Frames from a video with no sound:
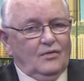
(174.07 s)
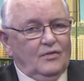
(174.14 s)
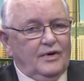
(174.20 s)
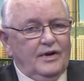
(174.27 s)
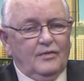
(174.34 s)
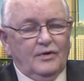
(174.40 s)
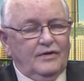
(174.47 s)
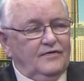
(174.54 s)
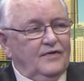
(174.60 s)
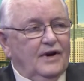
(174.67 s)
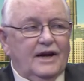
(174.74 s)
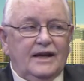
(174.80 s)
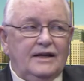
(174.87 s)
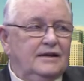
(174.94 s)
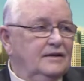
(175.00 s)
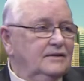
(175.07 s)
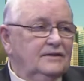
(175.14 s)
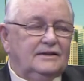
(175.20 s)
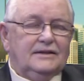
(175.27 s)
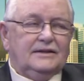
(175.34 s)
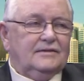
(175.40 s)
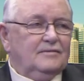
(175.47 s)
we would find
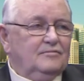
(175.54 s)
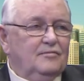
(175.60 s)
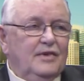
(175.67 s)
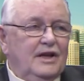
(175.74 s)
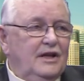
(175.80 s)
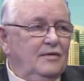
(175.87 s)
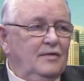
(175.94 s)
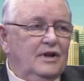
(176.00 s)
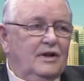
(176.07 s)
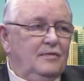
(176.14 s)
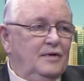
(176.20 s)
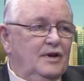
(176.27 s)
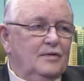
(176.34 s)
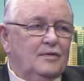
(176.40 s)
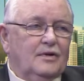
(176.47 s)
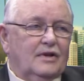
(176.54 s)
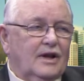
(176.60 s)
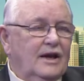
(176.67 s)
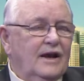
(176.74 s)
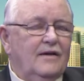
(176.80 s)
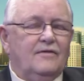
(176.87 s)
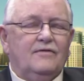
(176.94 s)
many many people
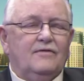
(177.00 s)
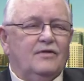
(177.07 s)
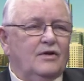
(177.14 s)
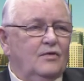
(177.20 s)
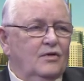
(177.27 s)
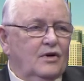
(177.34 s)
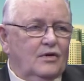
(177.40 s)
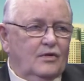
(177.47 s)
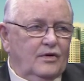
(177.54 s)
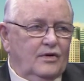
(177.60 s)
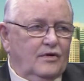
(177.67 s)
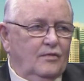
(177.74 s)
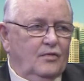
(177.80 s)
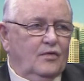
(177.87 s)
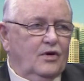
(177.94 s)
everywhere we